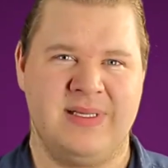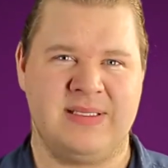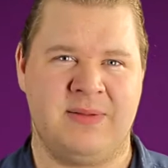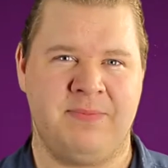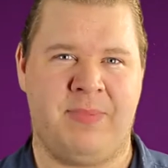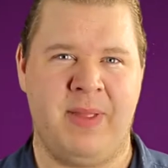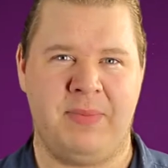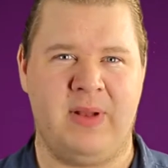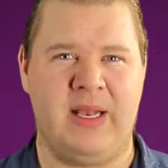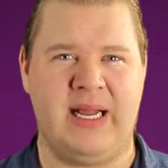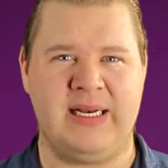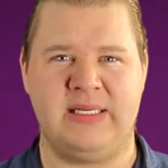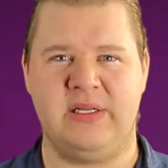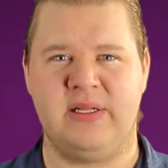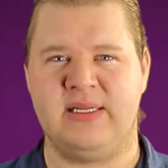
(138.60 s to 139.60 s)
Some people
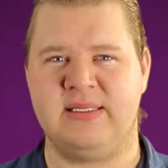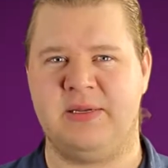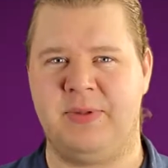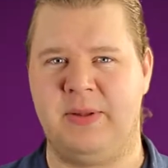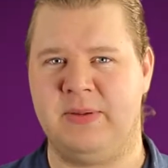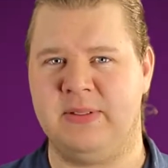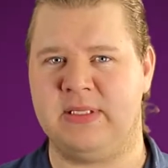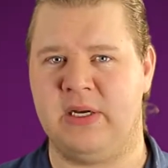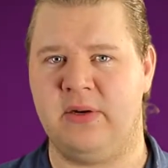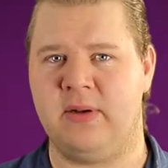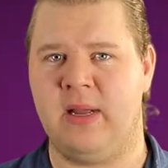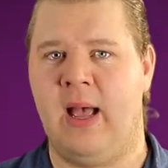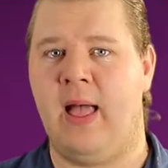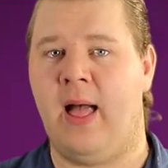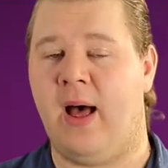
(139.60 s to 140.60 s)
like to do that, some people don't.
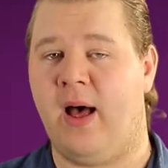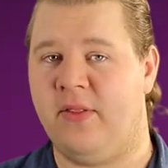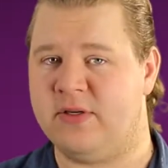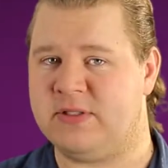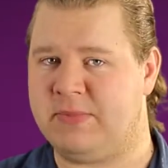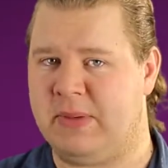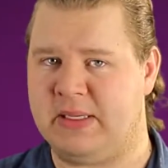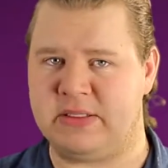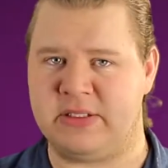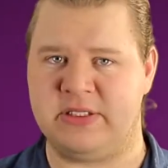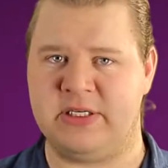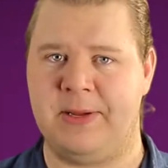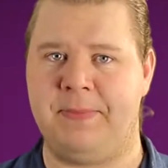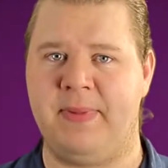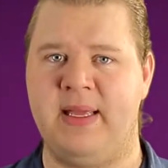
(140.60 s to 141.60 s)
Other
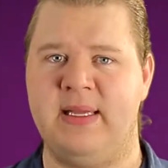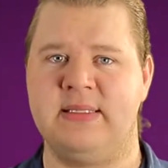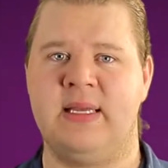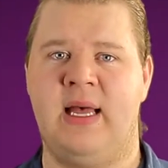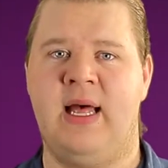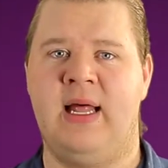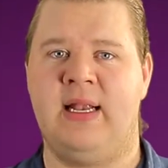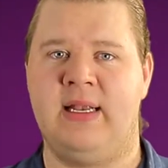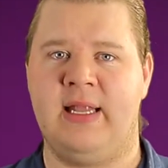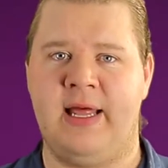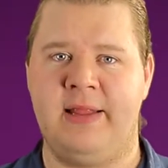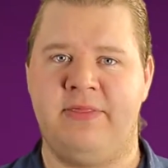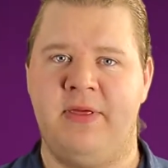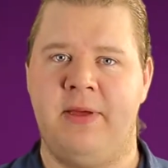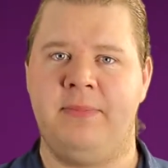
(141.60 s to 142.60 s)
sponsorship is
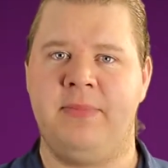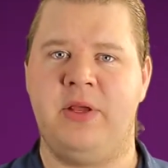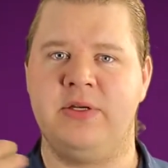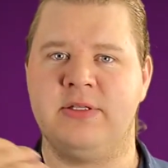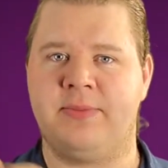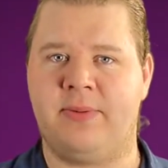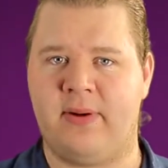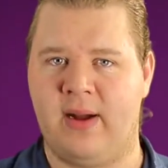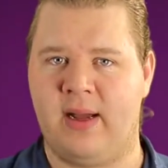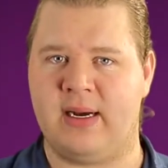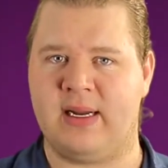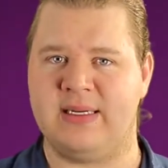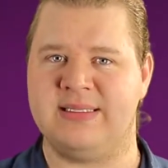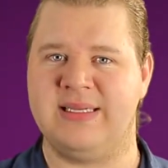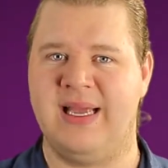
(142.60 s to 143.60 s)
let them use
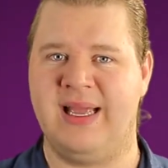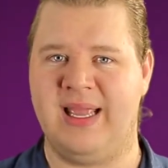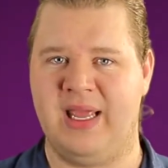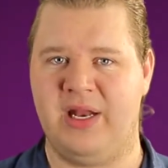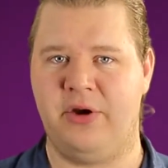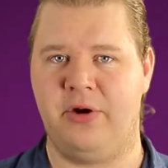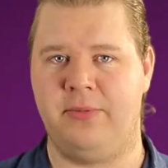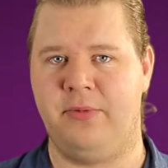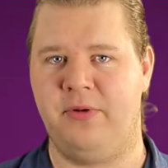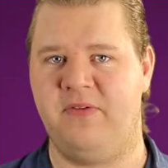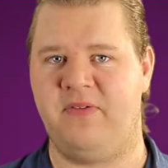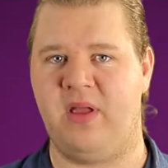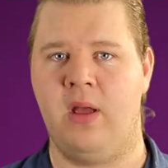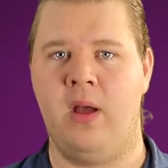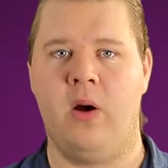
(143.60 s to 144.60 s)
products in your
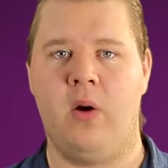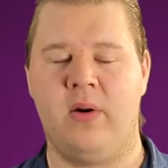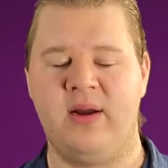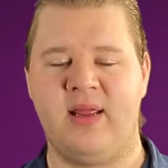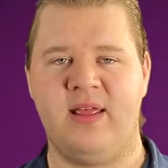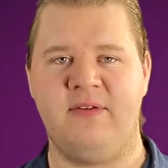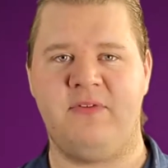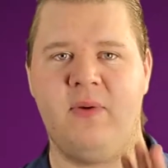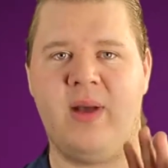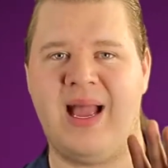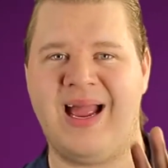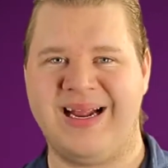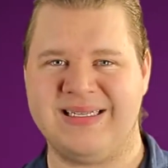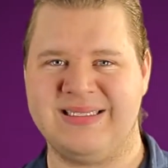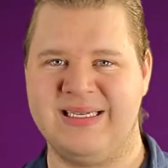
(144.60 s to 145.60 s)
movie, or give you
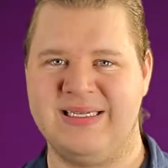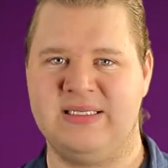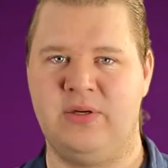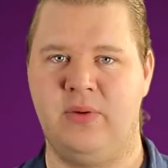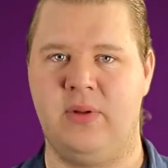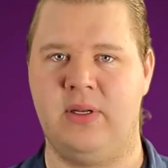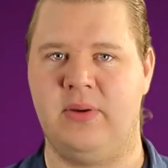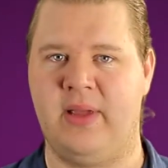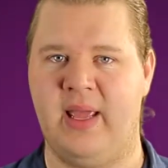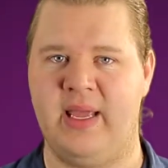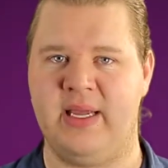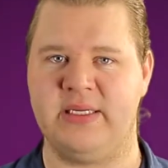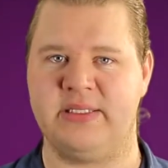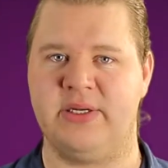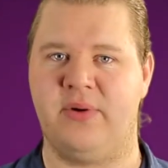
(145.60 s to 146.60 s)
access to a
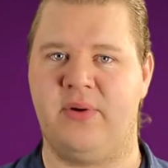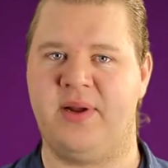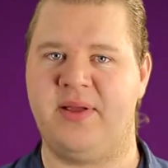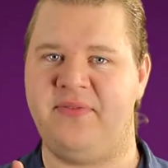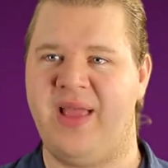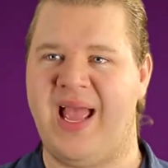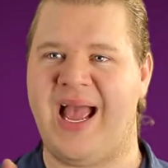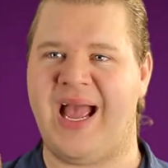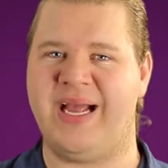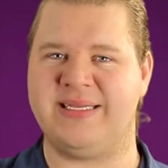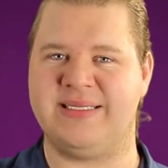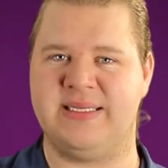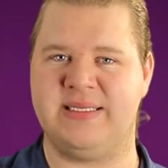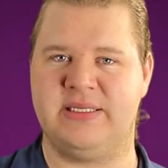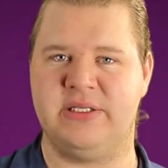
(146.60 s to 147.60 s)
location, or give you
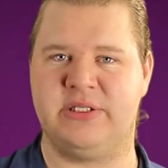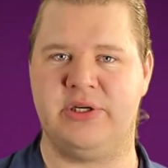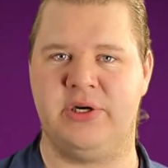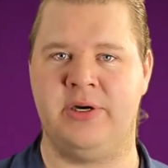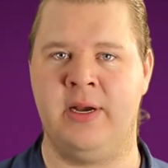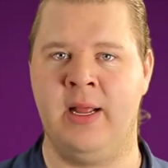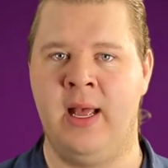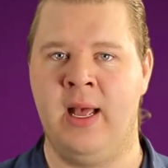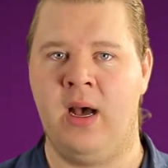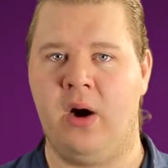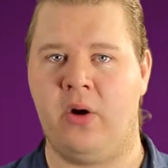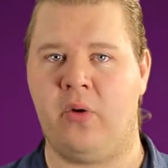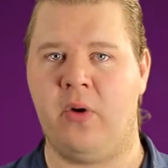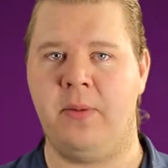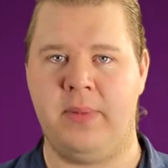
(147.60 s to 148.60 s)
access to certain
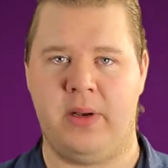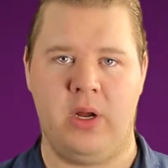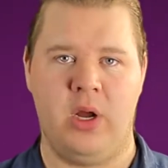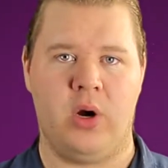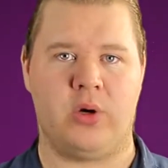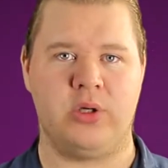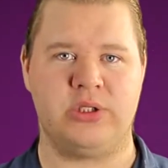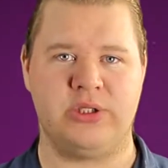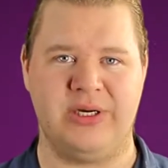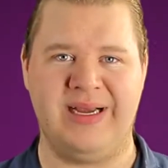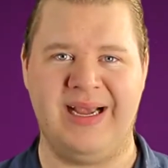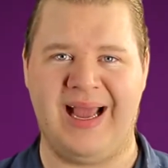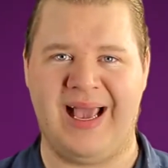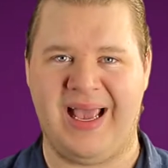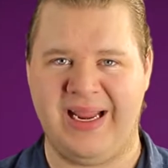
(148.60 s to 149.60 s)
equipment or
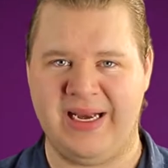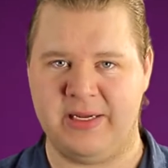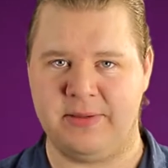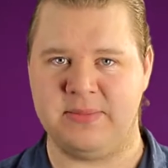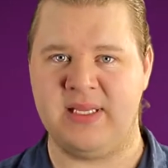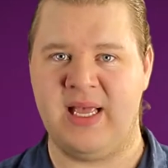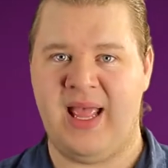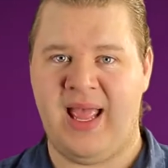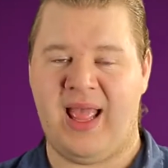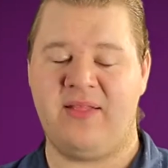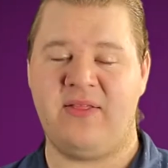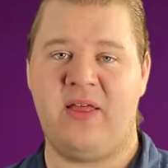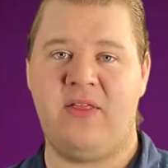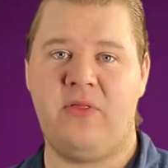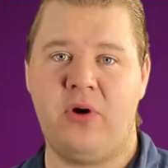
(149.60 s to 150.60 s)
certain items,
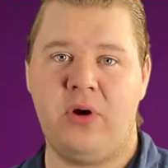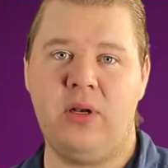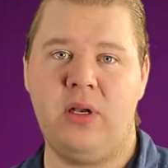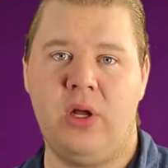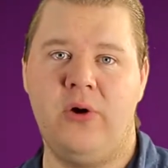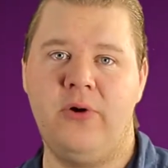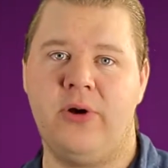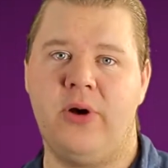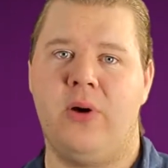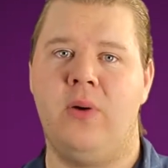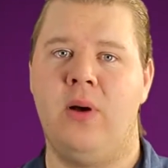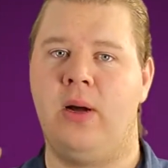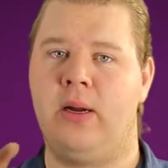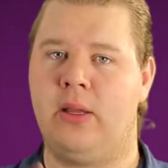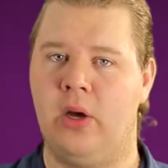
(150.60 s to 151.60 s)
and then their logo
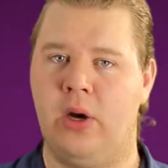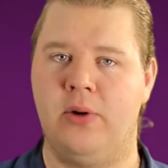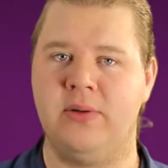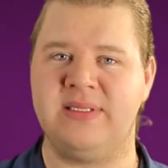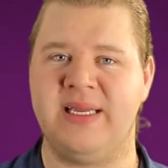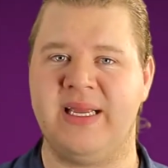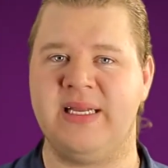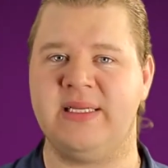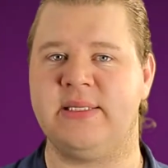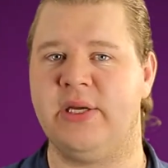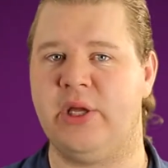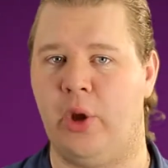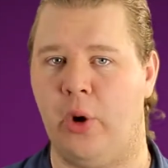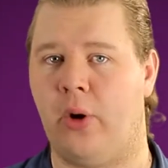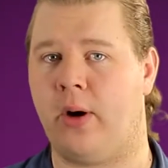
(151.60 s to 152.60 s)
goes into
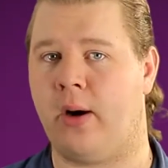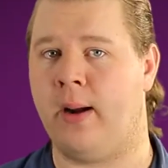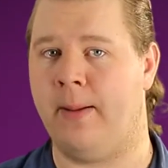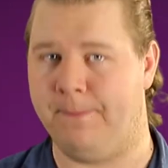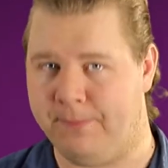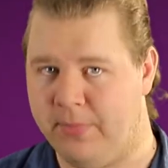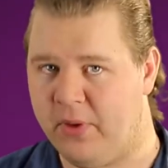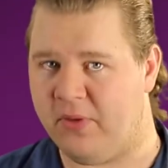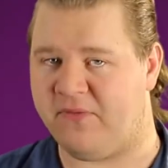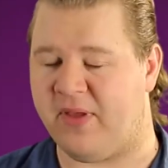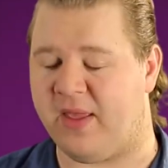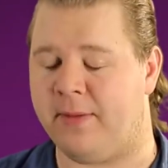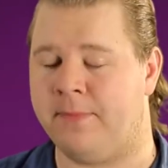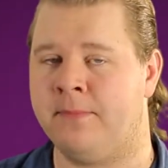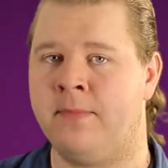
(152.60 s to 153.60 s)
your
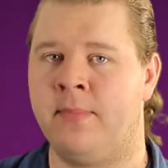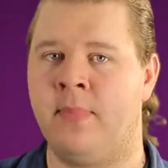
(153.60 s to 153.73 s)
movie.